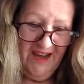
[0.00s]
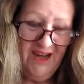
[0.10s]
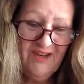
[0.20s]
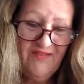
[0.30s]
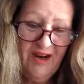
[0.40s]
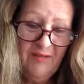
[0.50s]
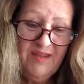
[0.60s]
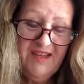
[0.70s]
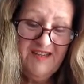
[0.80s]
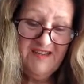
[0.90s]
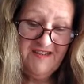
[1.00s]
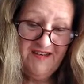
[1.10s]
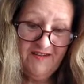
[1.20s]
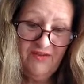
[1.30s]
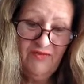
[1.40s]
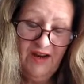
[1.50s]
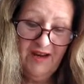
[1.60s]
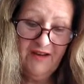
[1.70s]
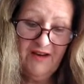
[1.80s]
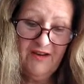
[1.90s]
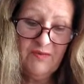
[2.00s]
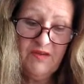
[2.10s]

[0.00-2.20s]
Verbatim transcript: I develop the instinct to recognise